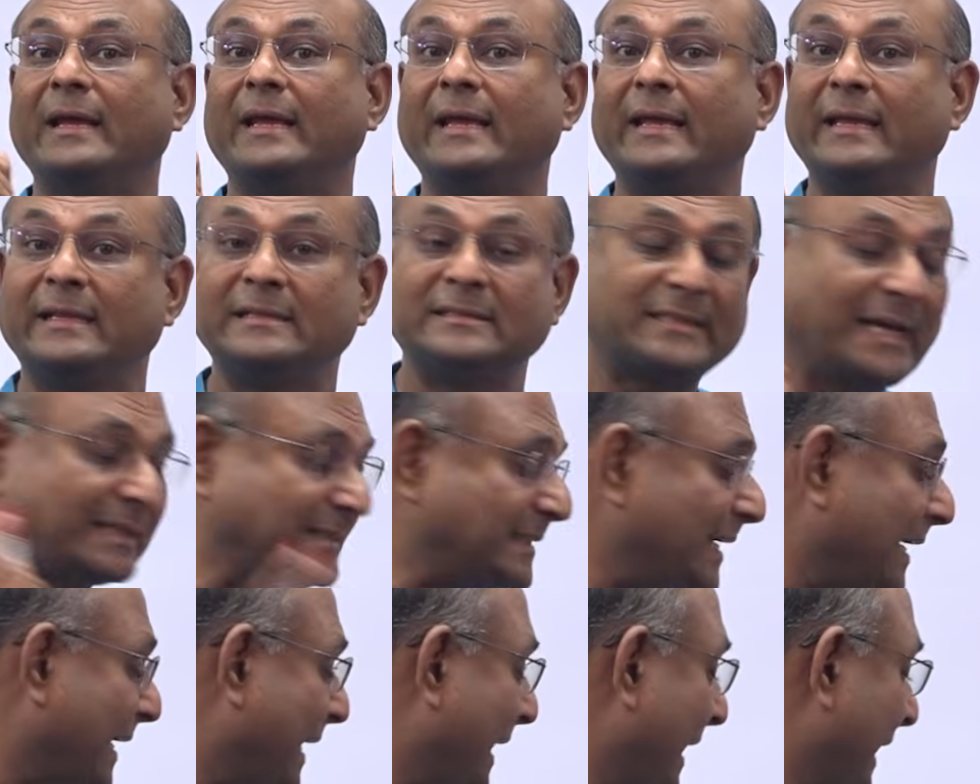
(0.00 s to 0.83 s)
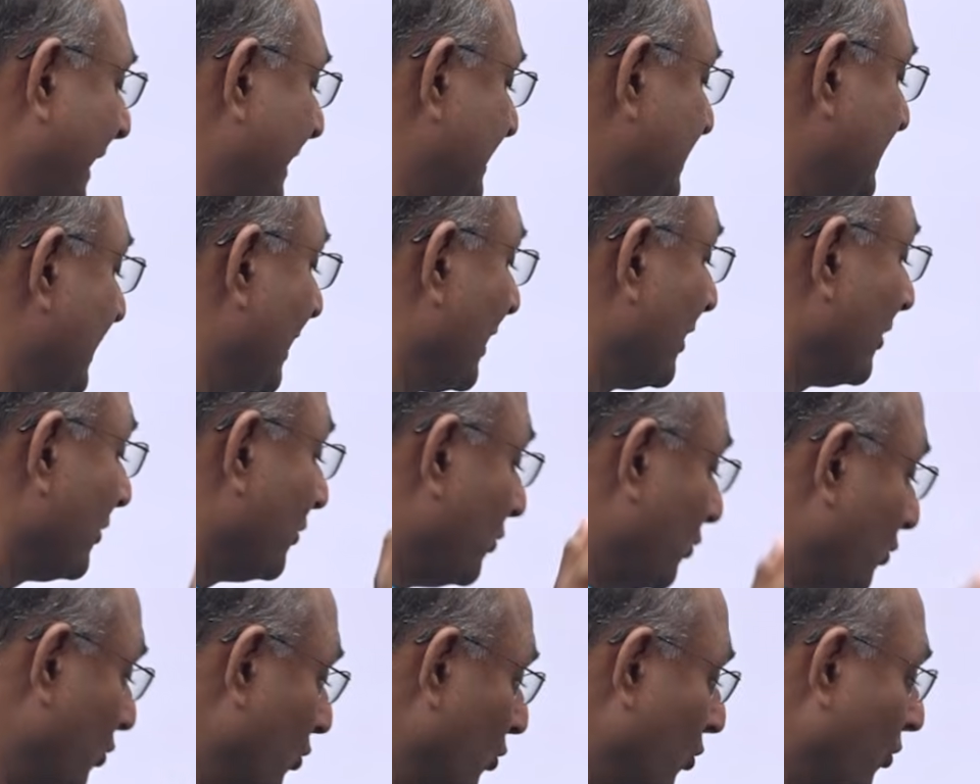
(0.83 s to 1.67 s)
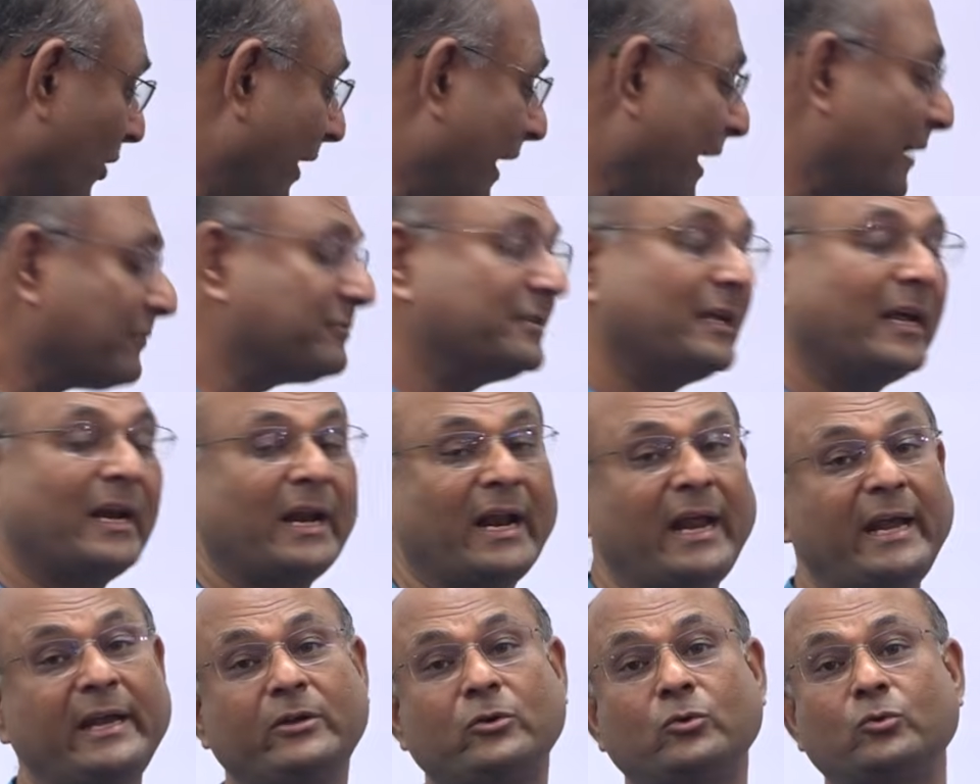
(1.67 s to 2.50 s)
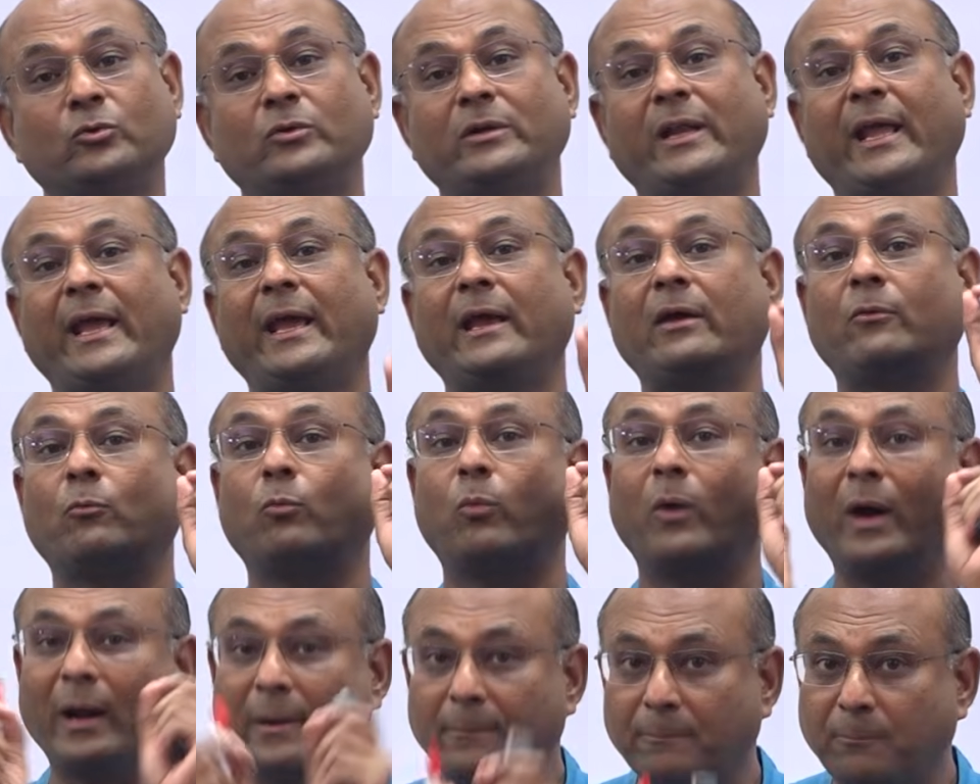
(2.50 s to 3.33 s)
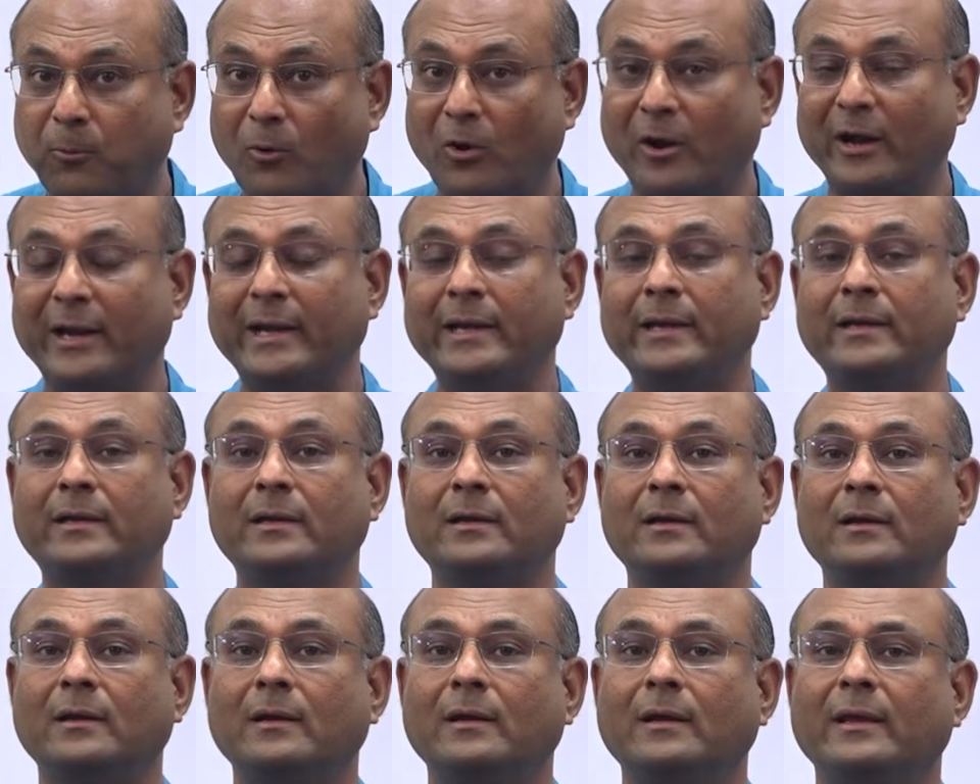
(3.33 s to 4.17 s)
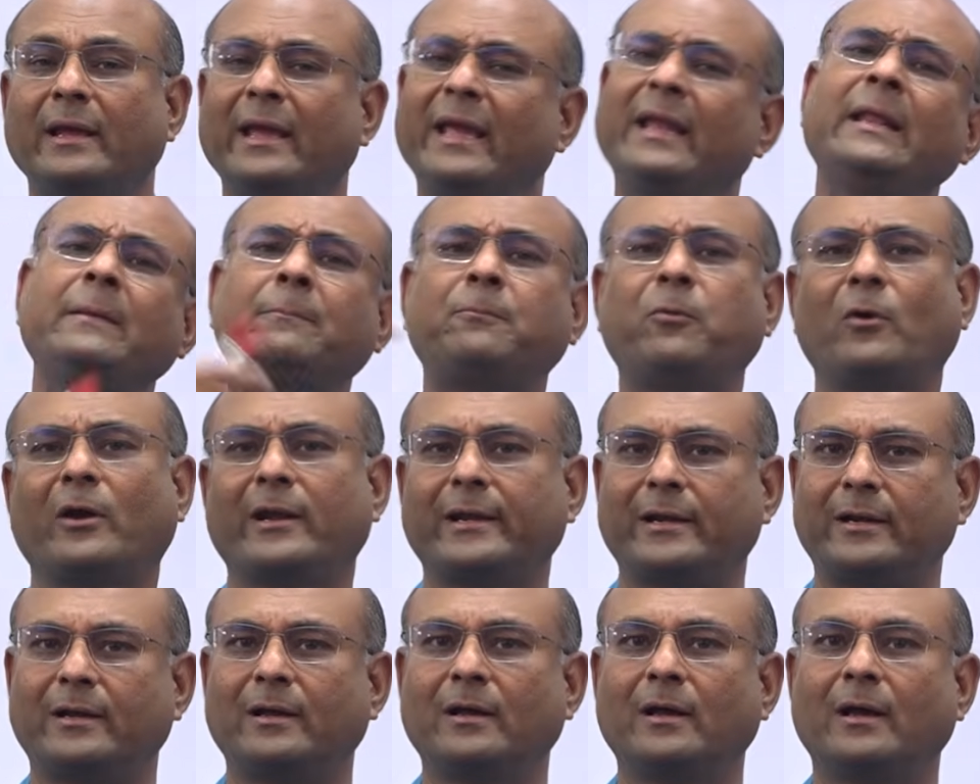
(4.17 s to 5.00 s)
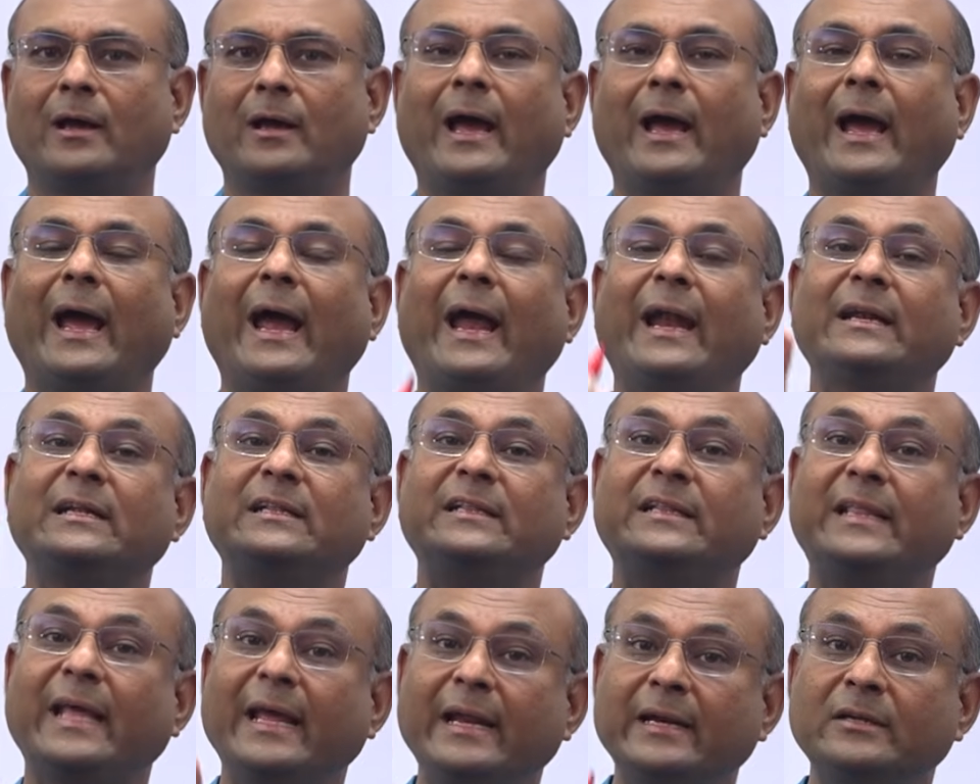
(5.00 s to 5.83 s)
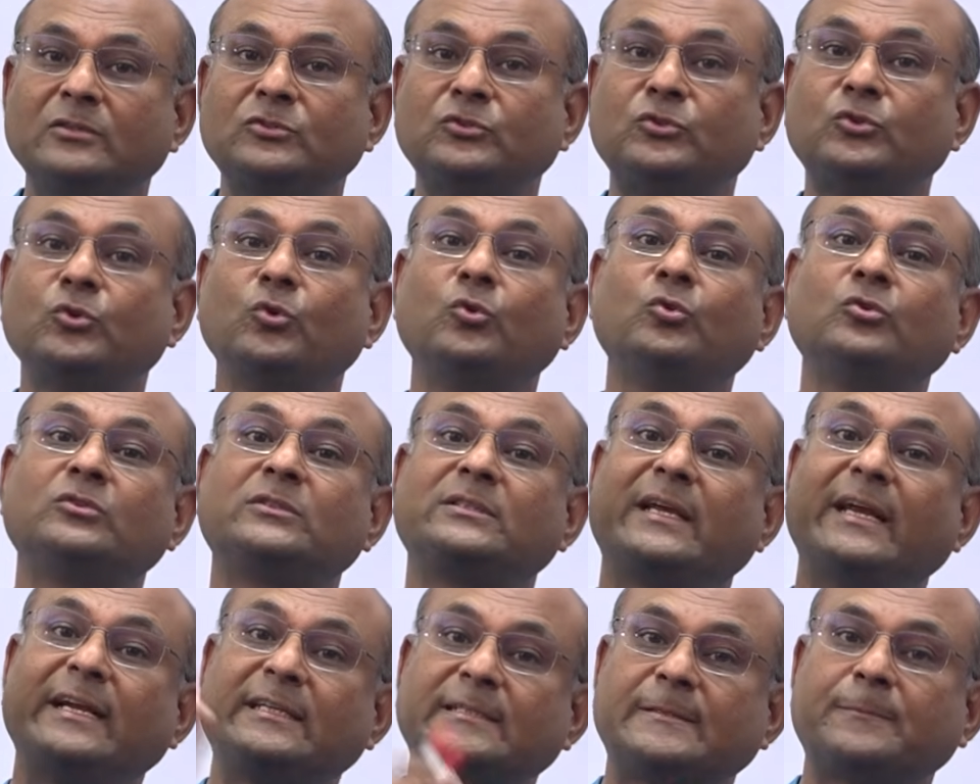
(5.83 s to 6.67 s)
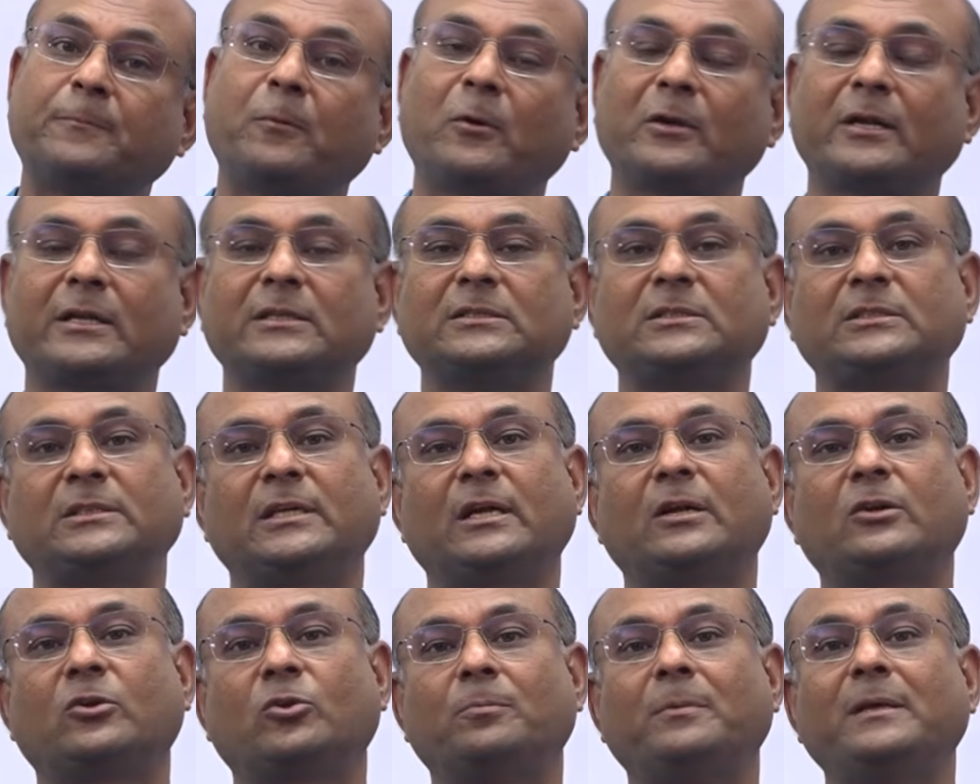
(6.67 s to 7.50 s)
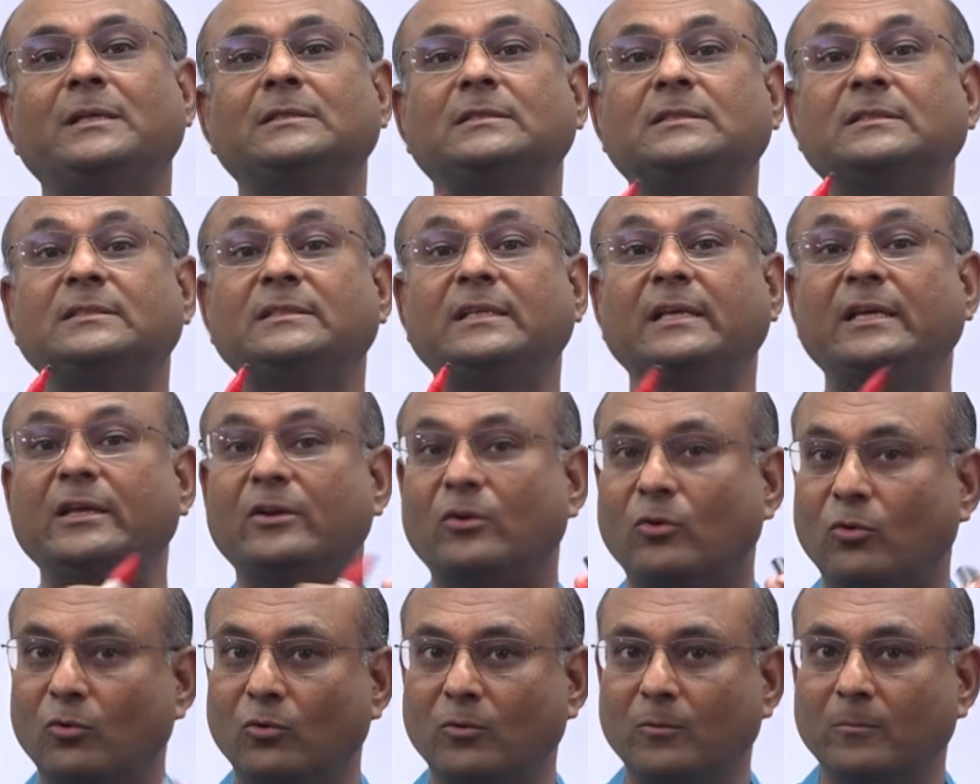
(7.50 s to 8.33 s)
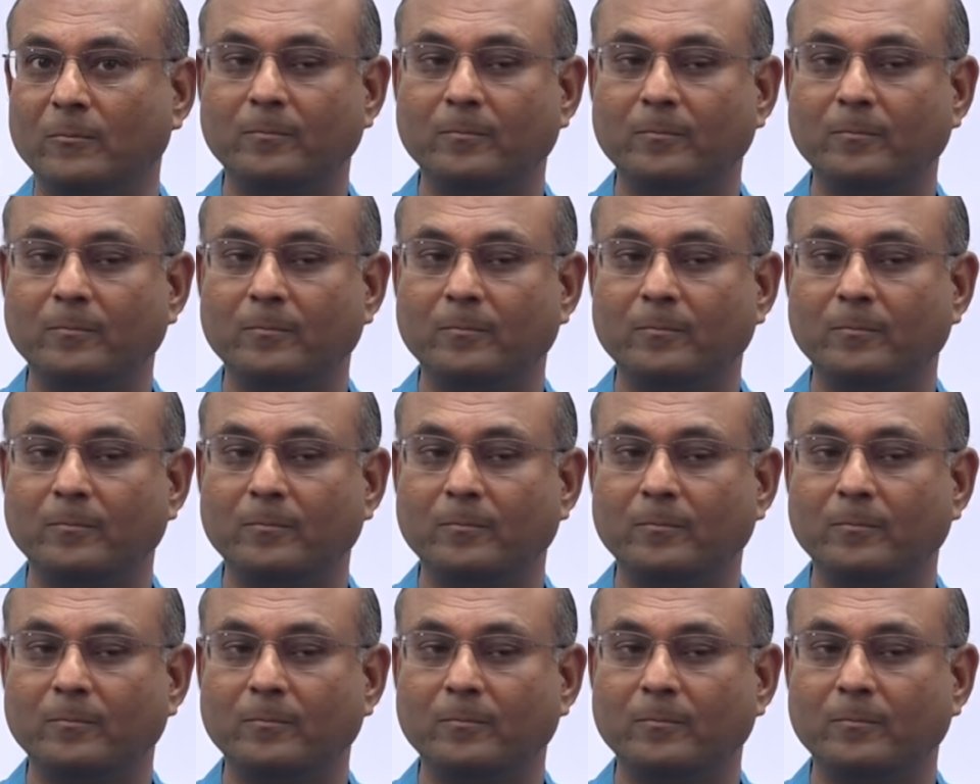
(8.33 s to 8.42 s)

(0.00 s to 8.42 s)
In such a case, you have the right to take one point, any point, and then choose its potential to be 0.